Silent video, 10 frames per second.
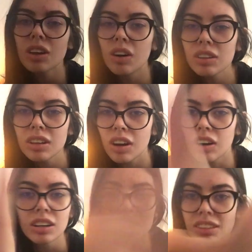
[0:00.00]
Just all the
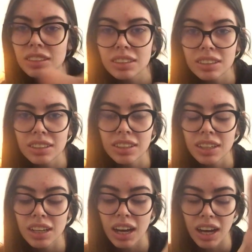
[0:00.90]
art
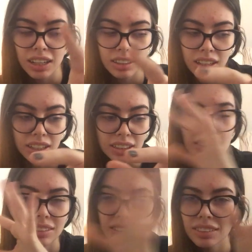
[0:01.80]
and like
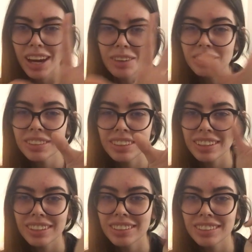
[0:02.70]

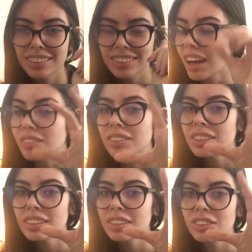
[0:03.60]
everything
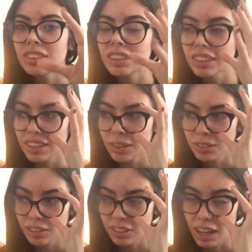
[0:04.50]
that she did, I
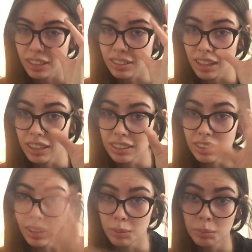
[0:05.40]
just ate
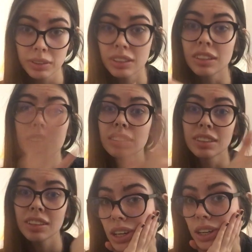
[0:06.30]
it up,
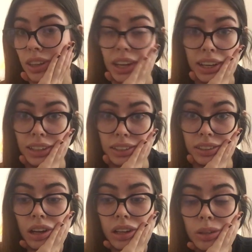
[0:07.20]
clearly. And
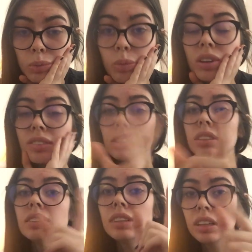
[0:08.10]
then it wasn't
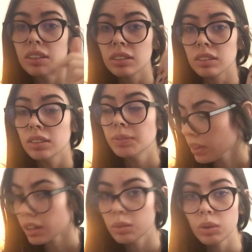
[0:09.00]
until
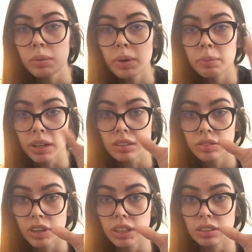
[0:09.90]
one of my best
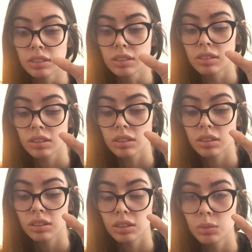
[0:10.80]
friends
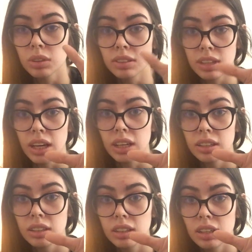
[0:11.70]
was
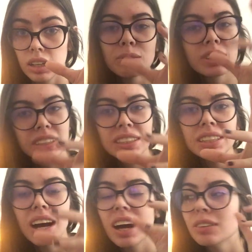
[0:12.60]
gay. I
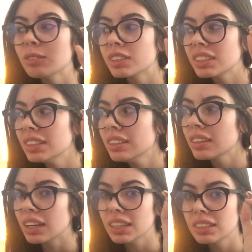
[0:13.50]
really
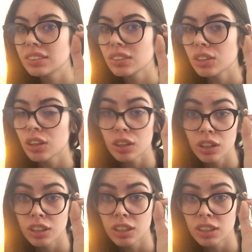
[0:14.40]
liked
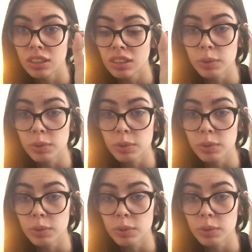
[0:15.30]
her